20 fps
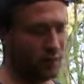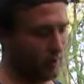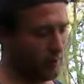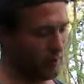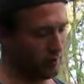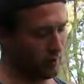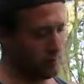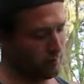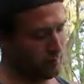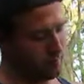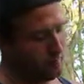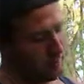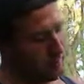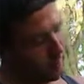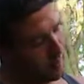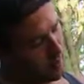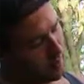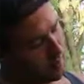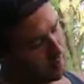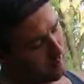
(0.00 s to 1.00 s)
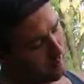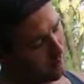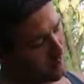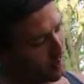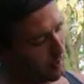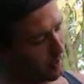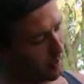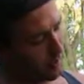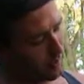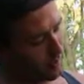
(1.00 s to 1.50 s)
usually, in
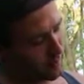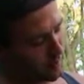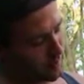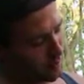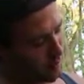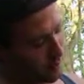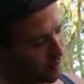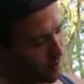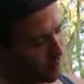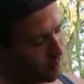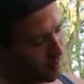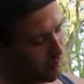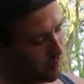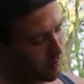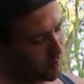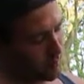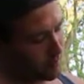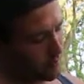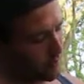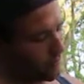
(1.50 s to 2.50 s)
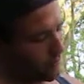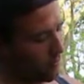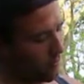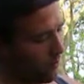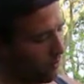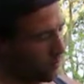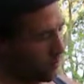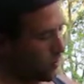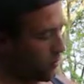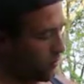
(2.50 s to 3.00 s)
my case, it's more expensive than the
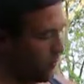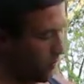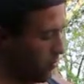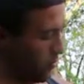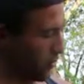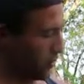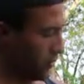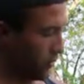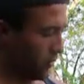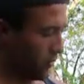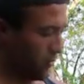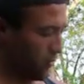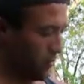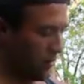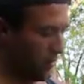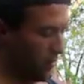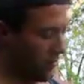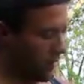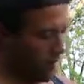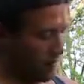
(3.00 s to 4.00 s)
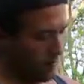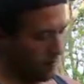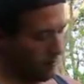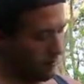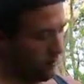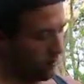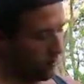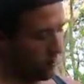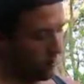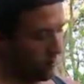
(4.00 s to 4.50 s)
armor coat. The
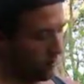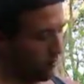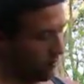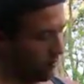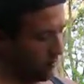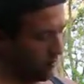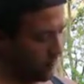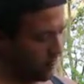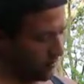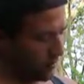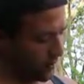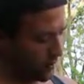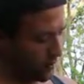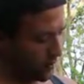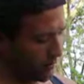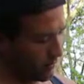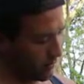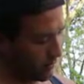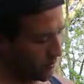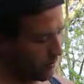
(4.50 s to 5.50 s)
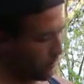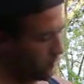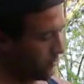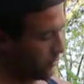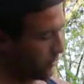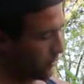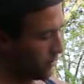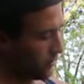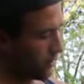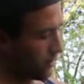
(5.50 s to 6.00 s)
armor coat is just as good,
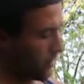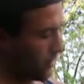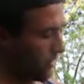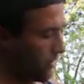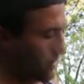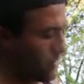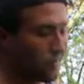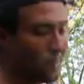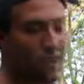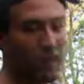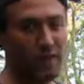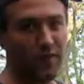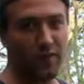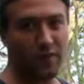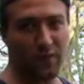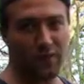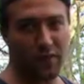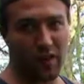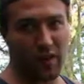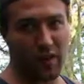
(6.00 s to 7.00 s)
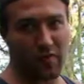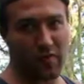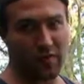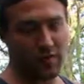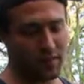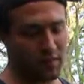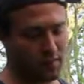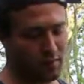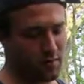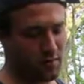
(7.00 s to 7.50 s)
it's just, I guess, not as famous
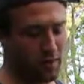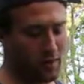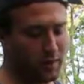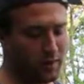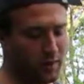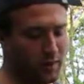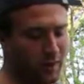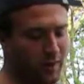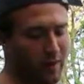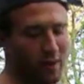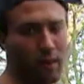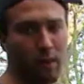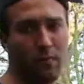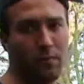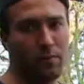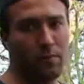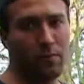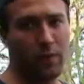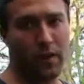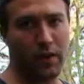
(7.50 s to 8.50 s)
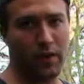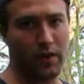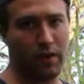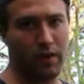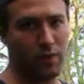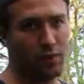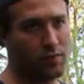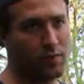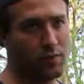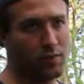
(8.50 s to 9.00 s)
as the trim clad. Everybody
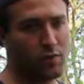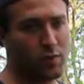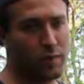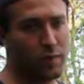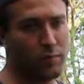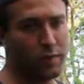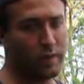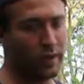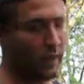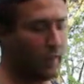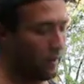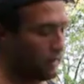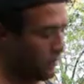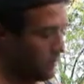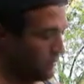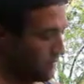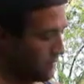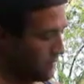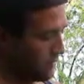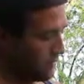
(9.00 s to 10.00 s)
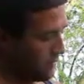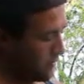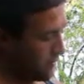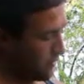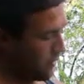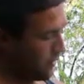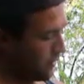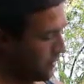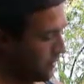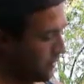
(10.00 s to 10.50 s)
knows trim clad.
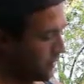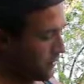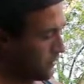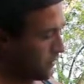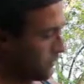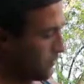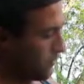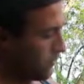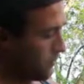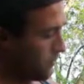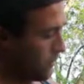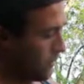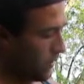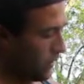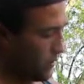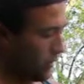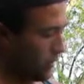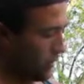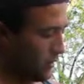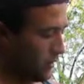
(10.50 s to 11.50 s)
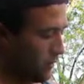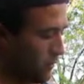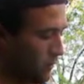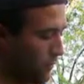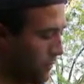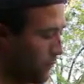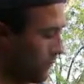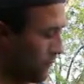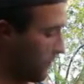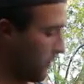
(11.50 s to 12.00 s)
Right? But I just
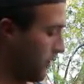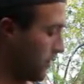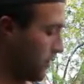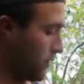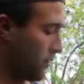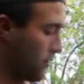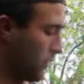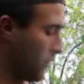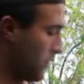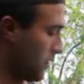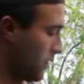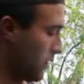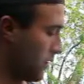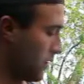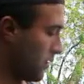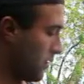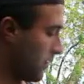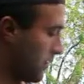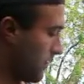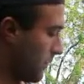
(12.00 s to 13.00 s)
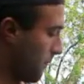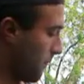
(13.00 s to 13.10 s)
want these ones, it's...